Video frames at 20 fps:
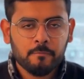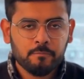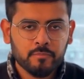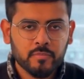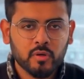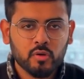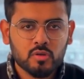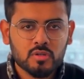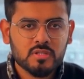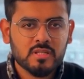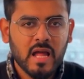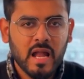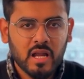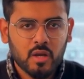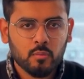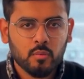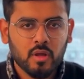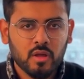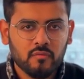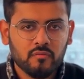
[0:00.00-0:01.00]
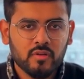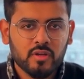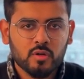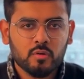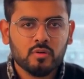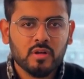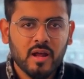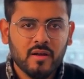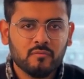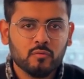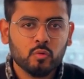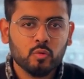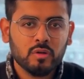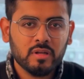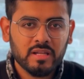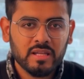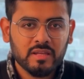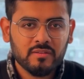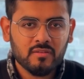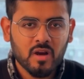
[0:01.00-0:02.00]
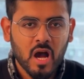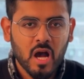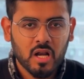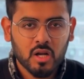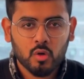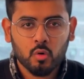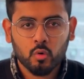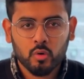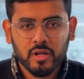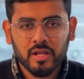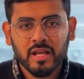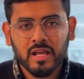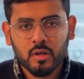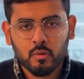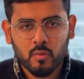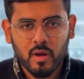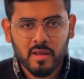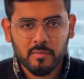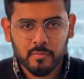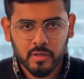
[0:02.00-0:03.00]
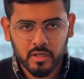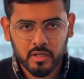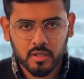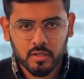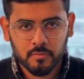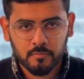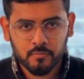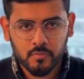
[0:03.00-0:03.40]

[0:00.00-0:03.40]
because that way we don't have to leave our coding environment.